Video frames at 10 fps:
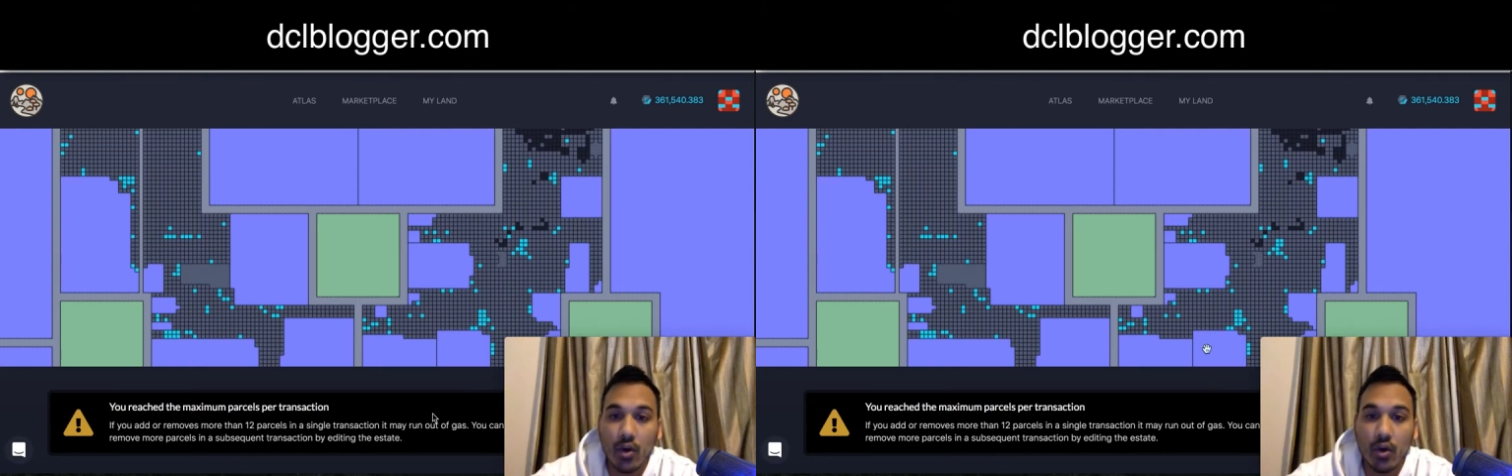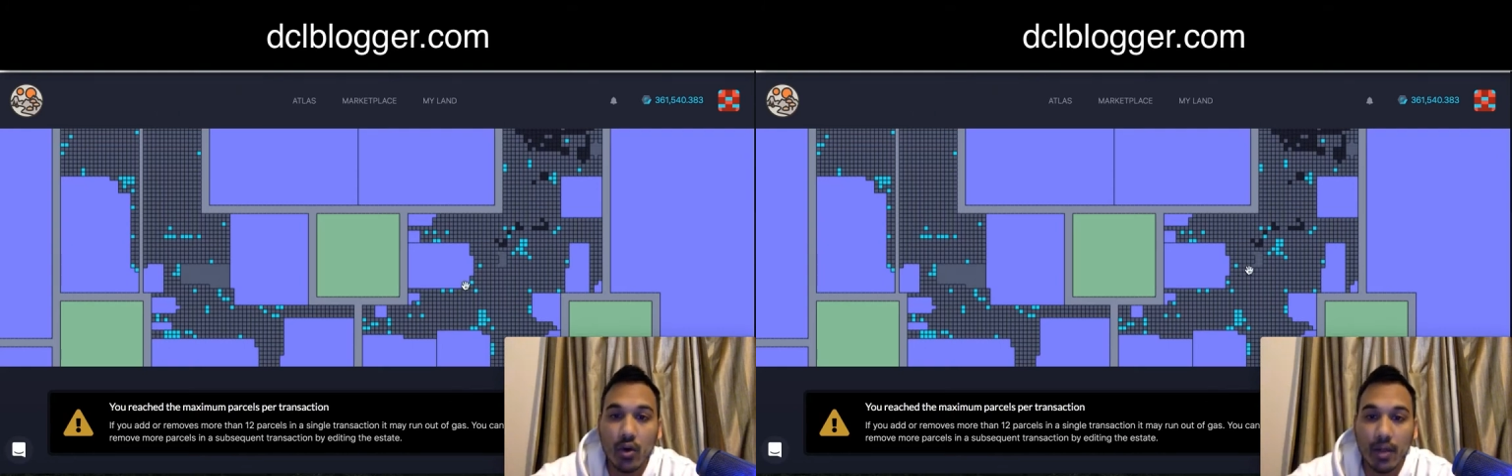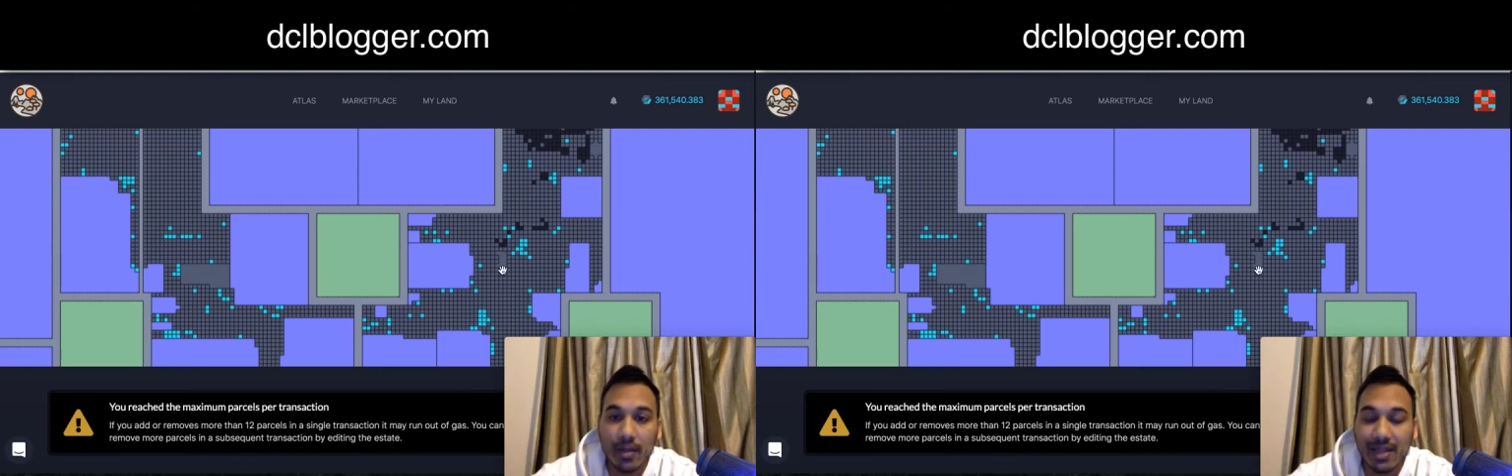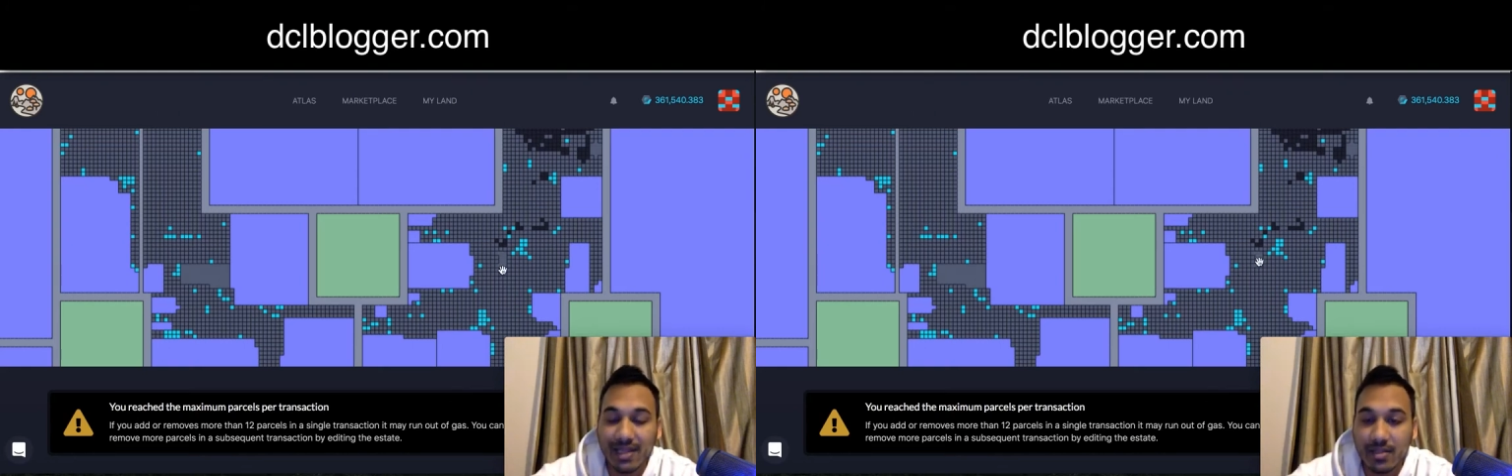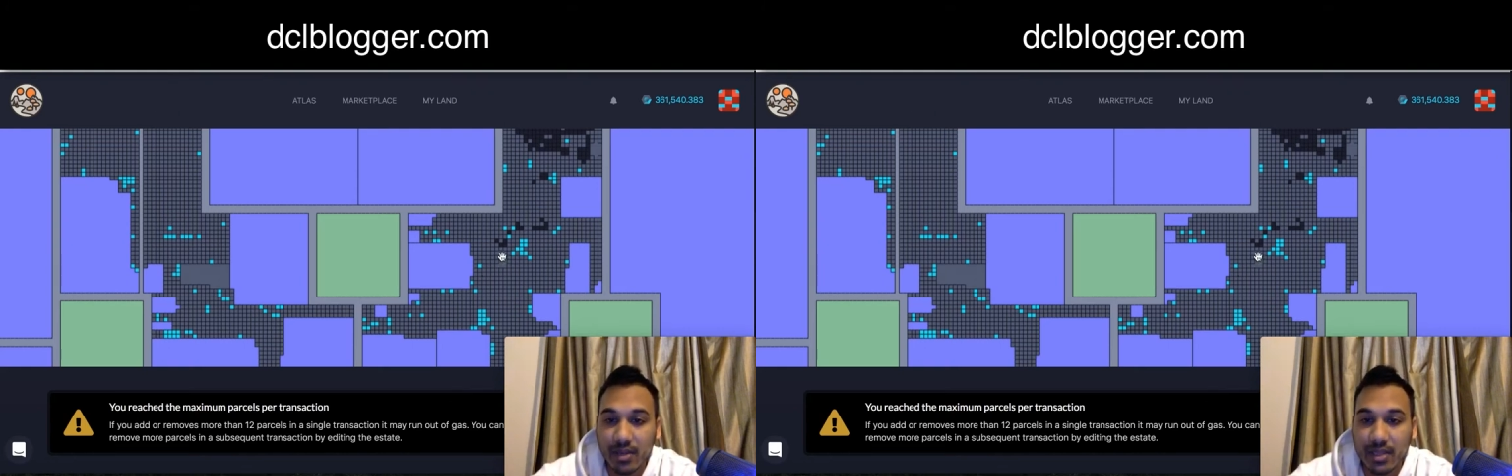Or I mean,
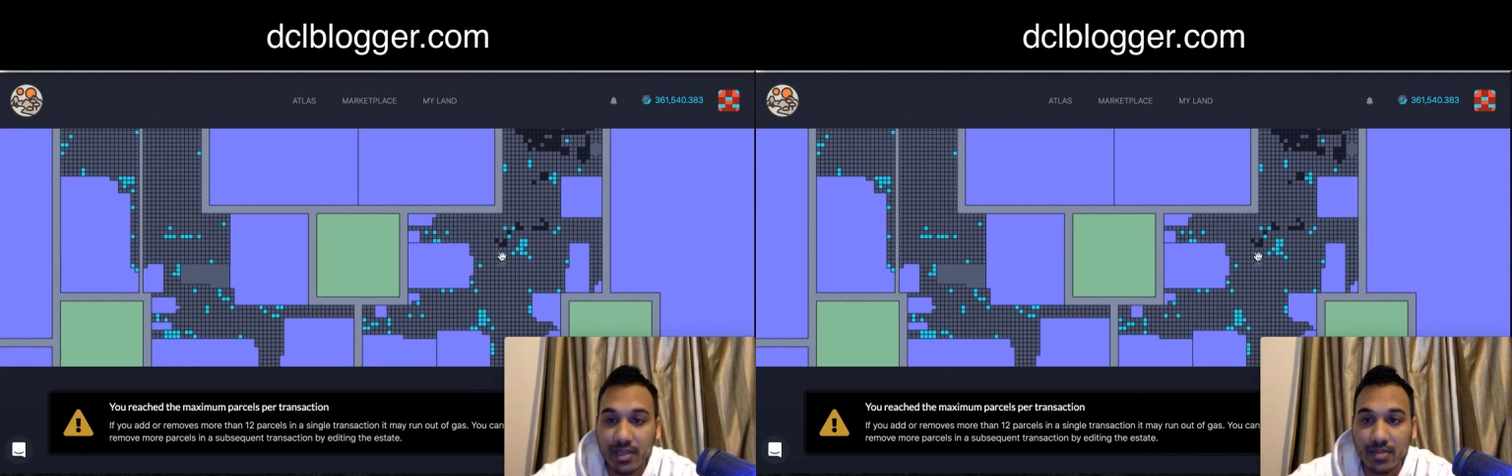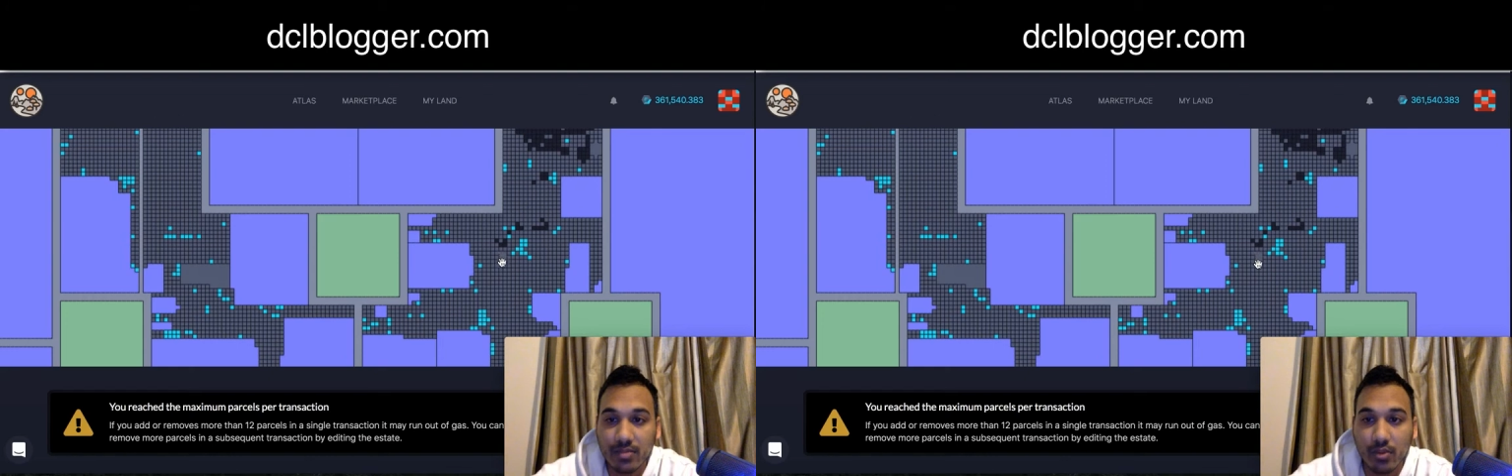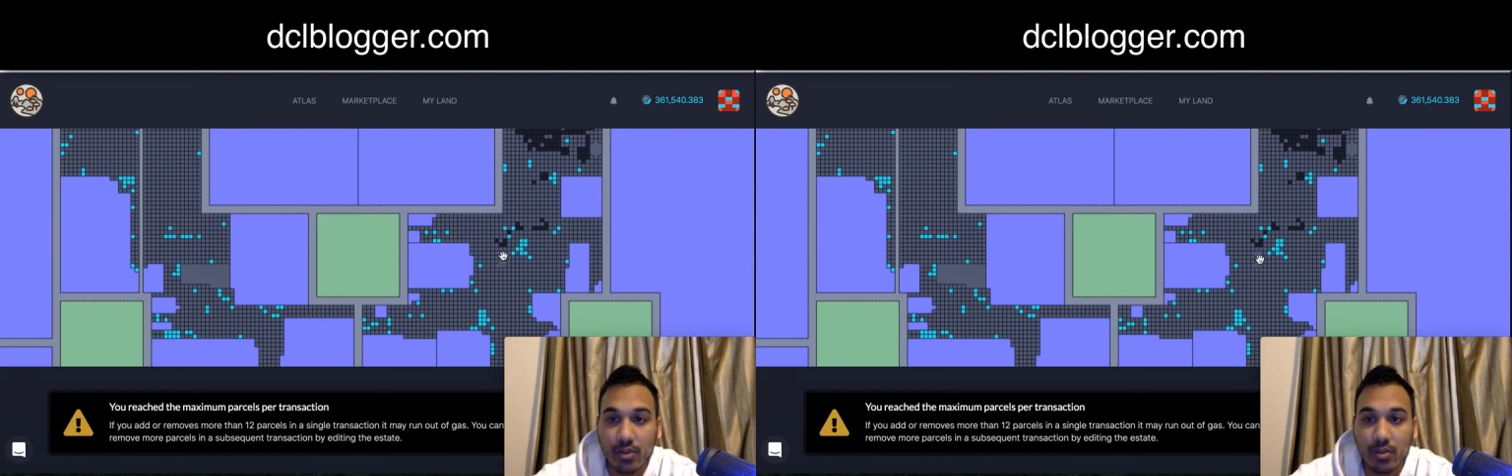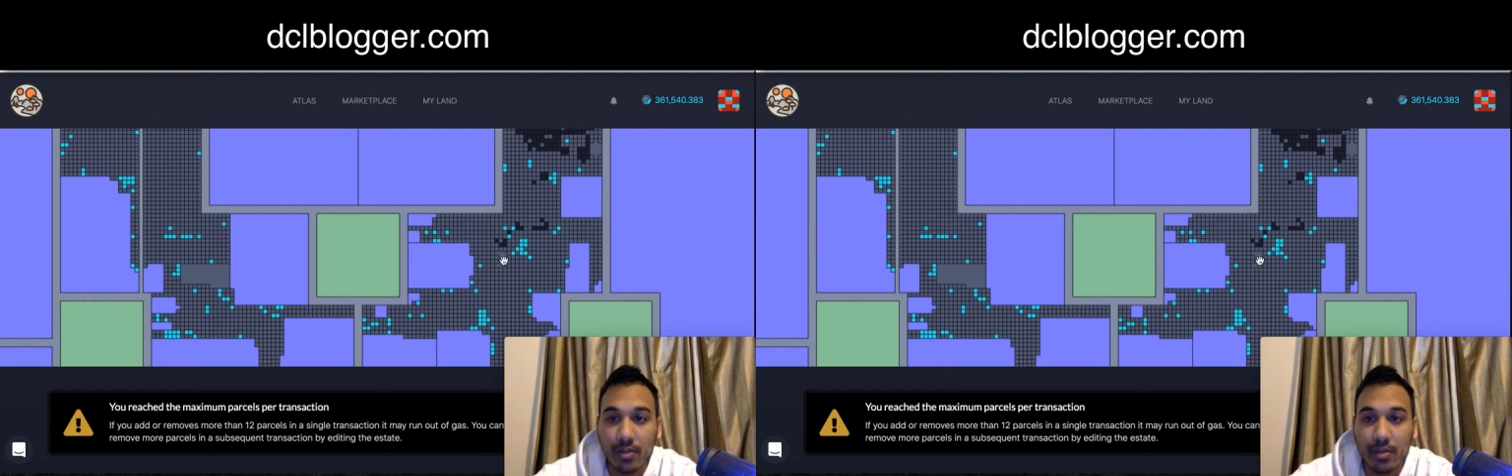that's a pretty small